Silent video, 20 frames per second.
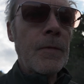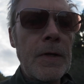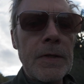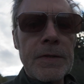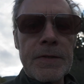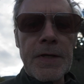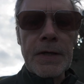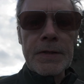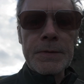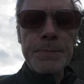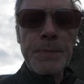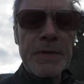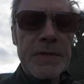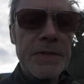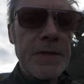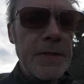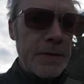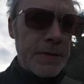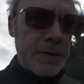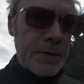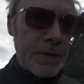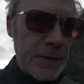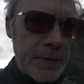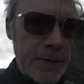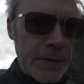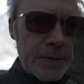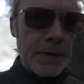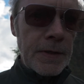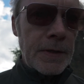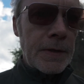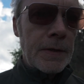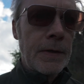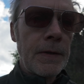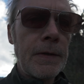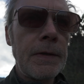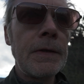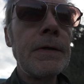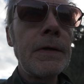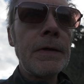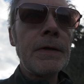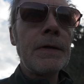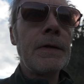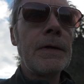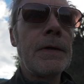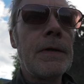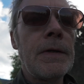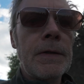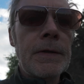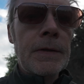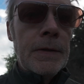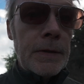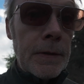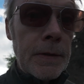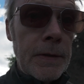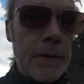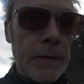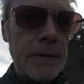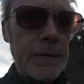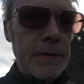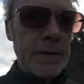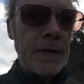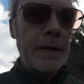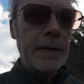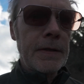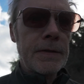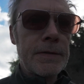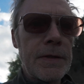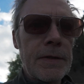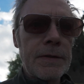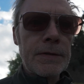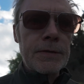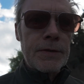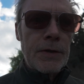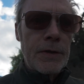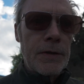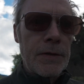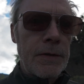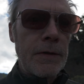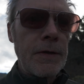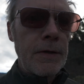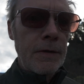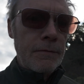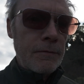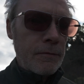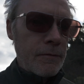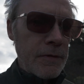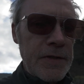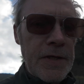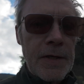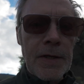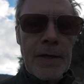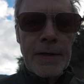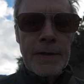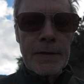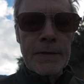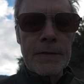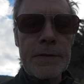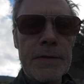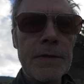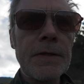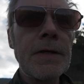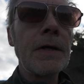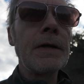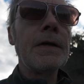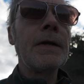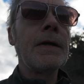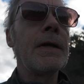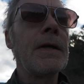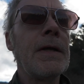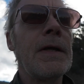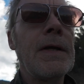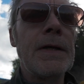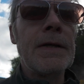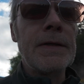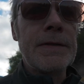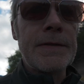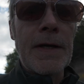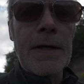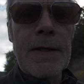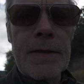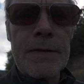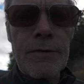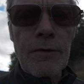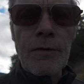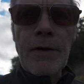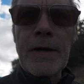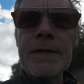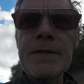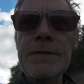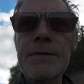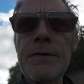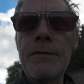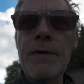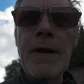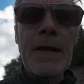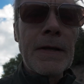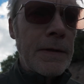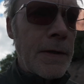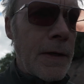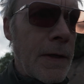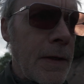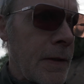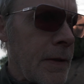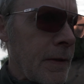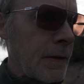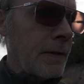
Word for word: It takes persistence. It takes certain resilience. It takes great surrender.